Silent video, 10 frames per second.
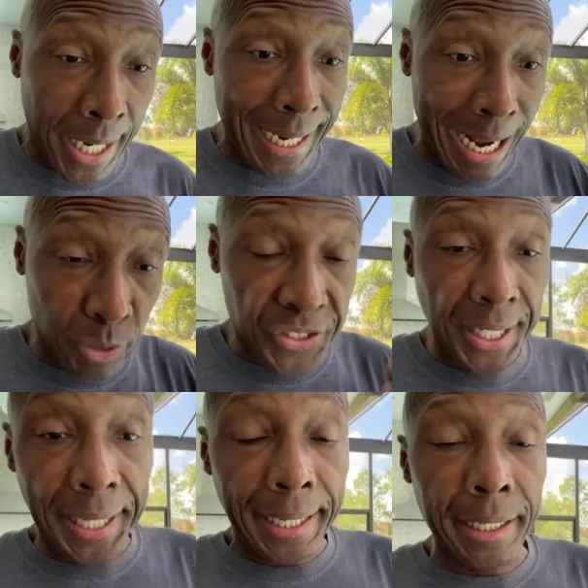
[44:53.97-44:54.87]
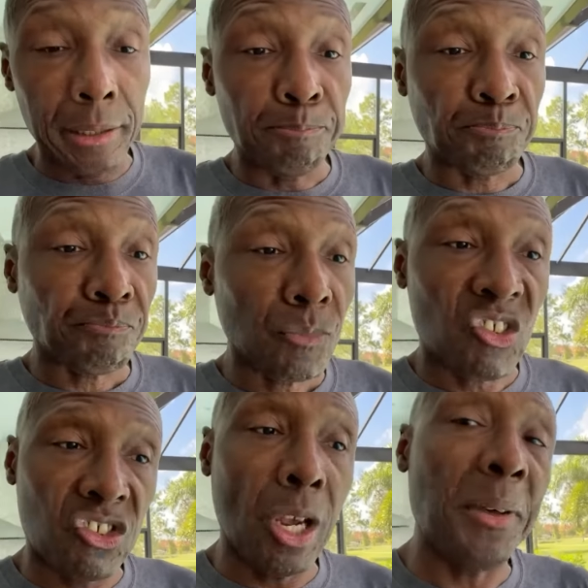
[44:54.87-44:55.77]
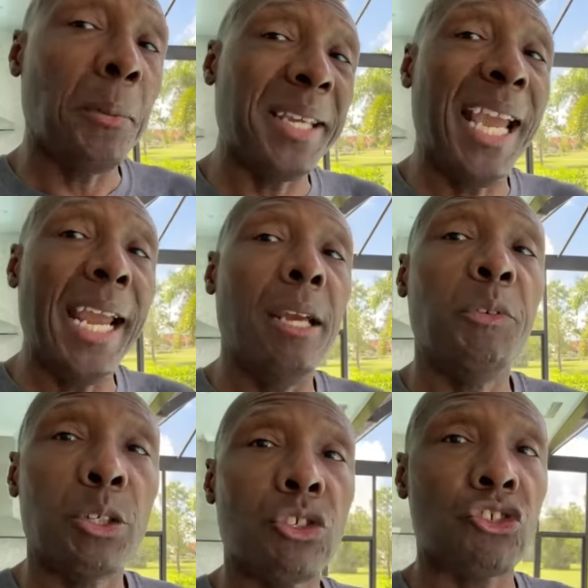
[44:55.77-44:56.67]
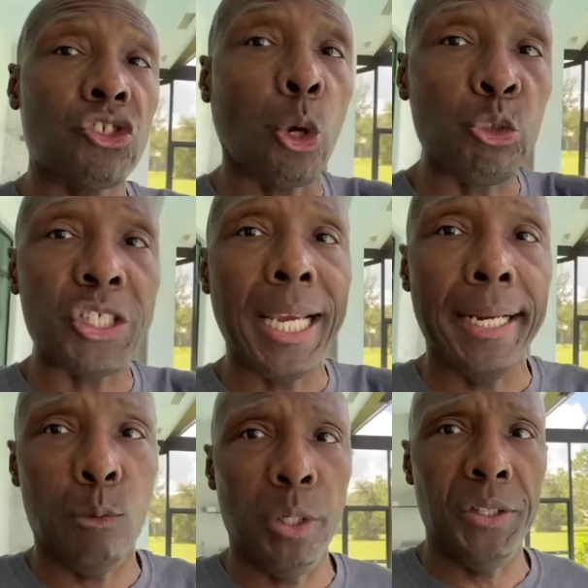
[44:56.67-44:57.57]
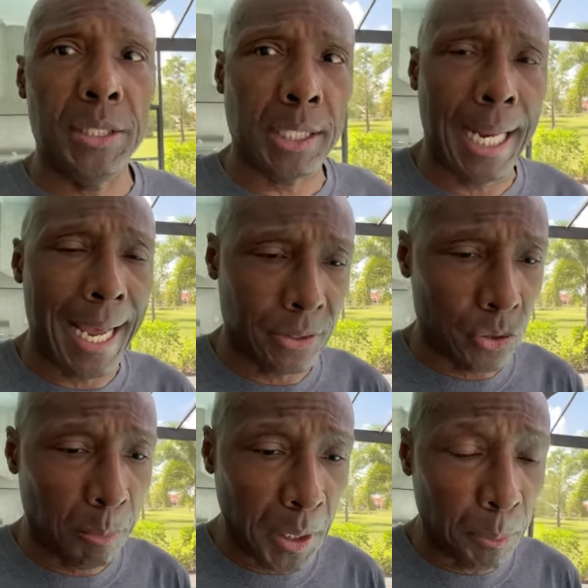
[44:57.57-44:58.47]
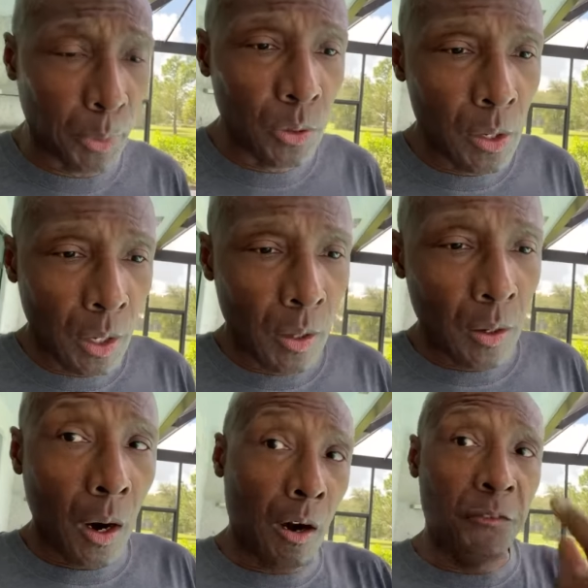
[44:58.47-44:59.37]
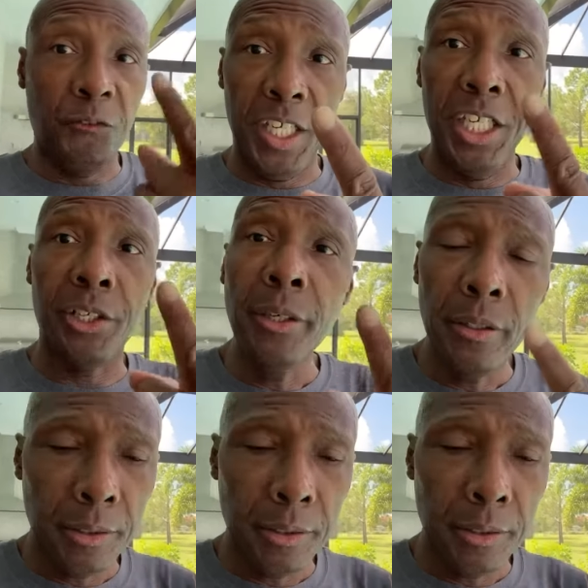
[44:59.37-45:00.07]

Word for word: And I was saying some of the behaviors associated with these classes of people are fear,